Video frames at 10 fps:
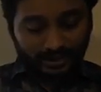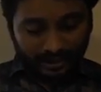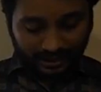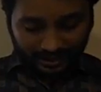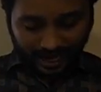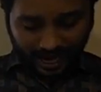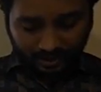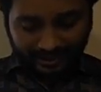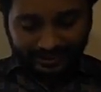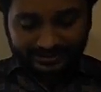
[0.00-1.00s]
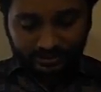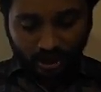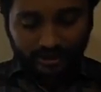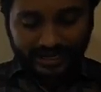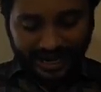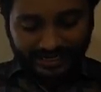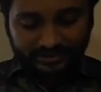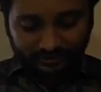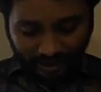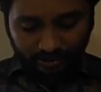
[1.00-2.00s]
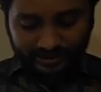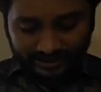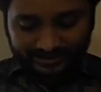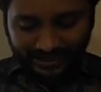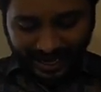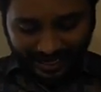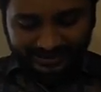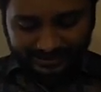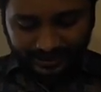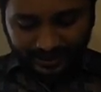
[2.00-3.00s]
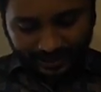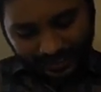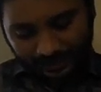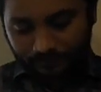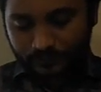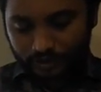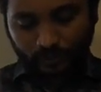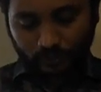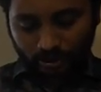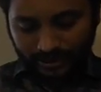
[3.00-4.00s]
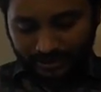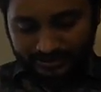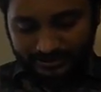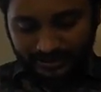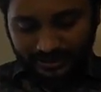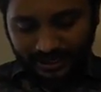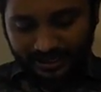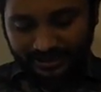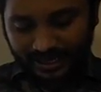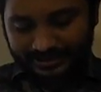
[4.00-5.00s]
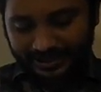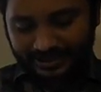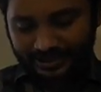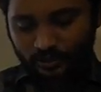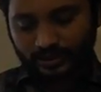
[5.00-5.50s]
A lion is not as ferocious as he. So both the answers are correct. I think you